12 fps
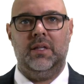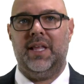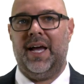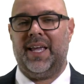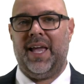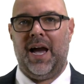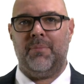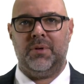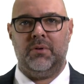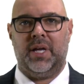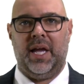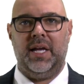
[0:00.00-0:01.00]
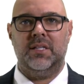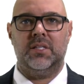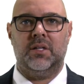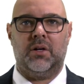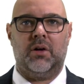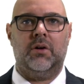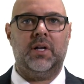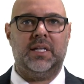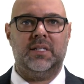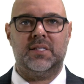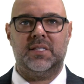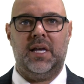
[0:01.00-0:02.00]
that capital gains incurred on
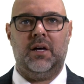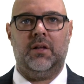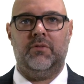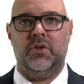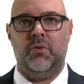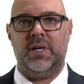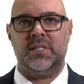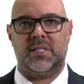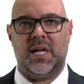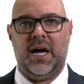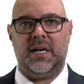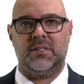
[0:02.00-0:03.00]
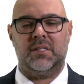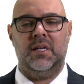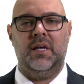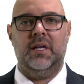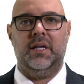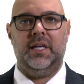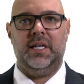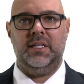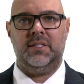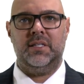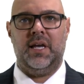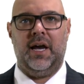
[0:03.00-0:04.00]
the sale of U.S. stocks,
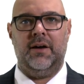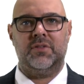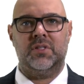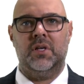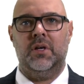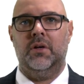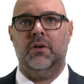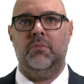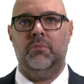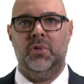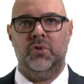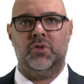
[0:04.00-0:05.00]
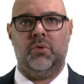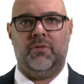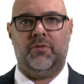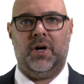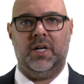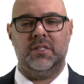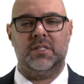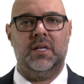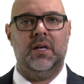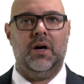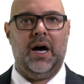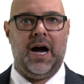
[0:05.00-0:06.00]
ETFs, mutual funds,
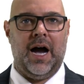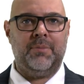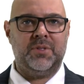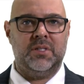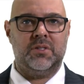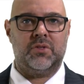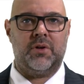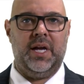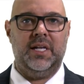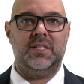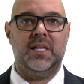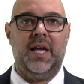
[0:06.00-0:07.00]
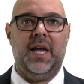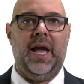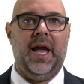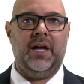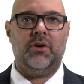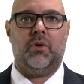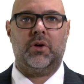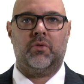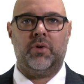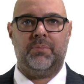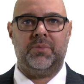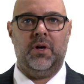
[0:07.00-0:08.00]
options trades, and/or
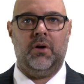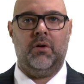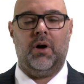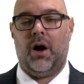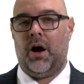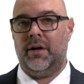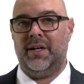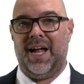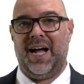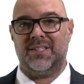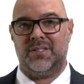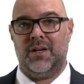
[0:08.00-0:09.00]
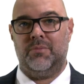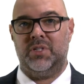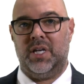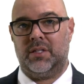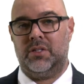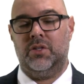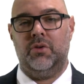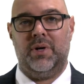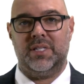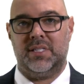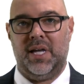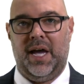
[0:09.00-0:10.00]
crypto are not subject to
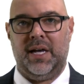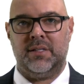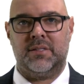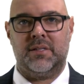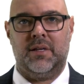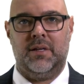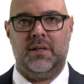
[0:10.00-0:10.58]
U.S. tax?